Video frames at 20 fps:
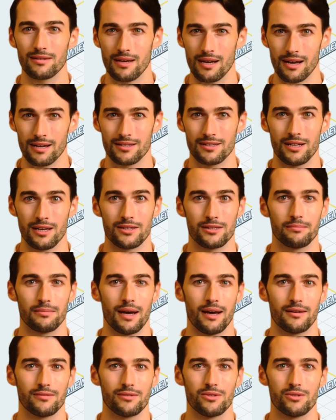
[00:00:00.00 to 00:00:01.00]
and sends
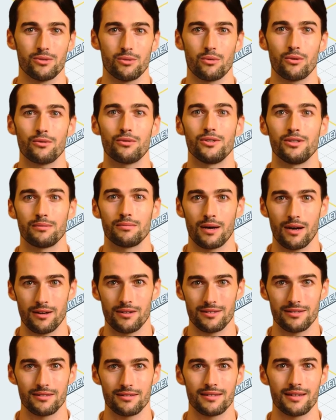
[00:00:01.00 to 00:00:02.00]
back the stored
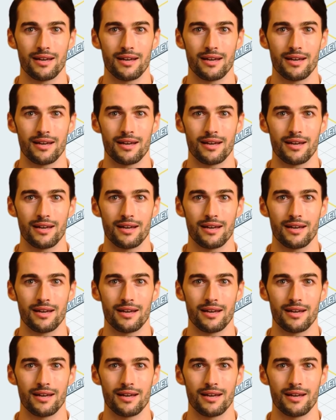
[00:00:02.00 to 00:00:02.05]
response